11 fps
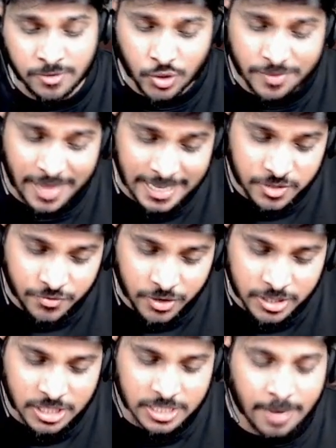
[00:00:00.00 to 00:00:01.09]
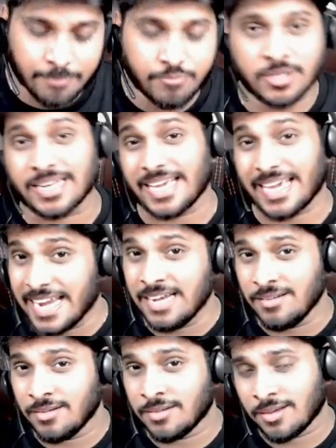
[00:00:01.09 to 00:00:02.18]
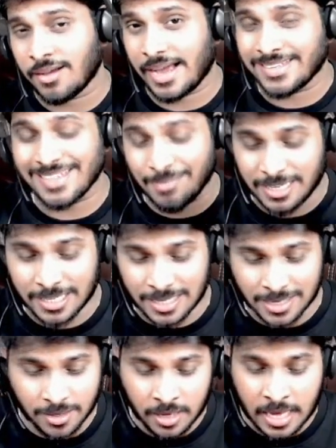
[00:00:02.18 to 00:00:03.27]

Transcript: So that is first chapter in ICA material.